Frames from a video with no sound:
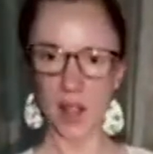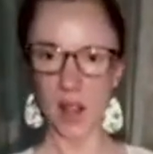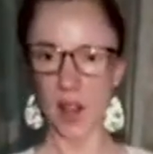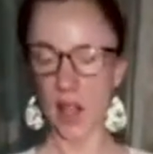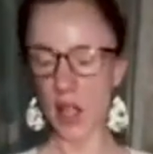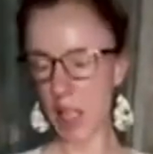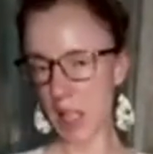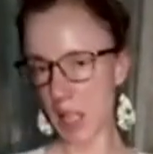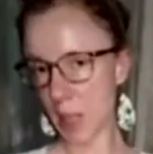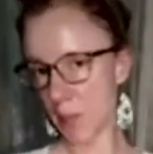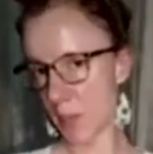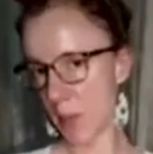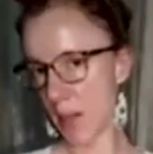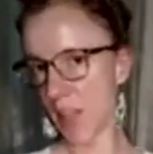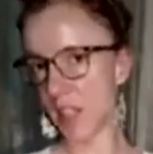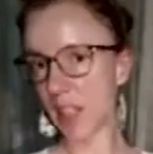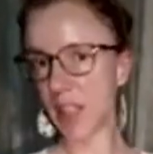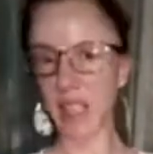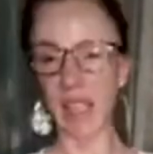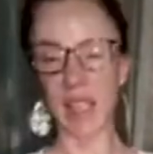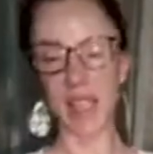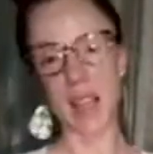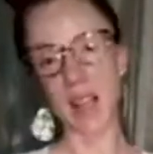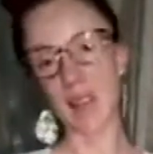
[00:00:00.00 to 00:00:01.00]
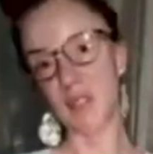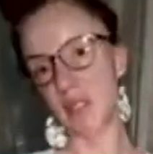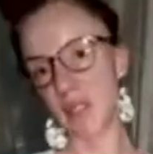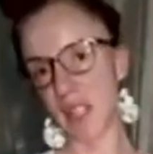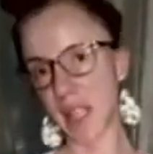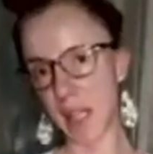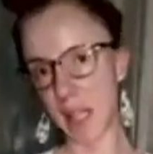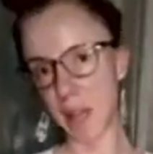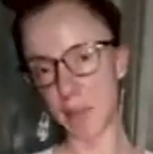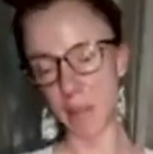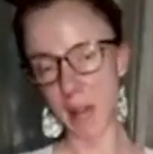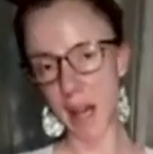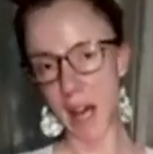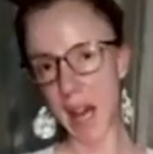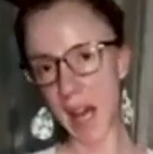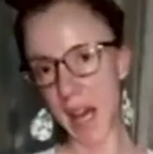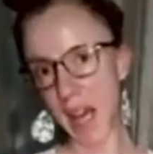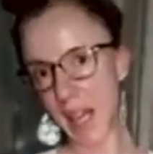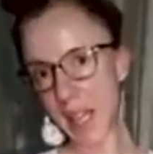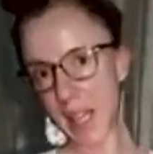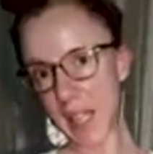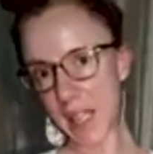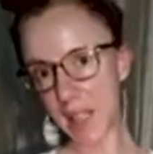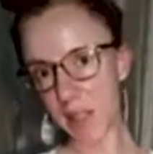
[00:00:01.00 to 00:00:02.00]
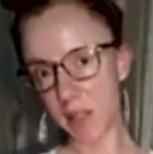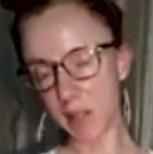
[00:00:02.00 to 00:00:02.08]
earning barely enough to get by,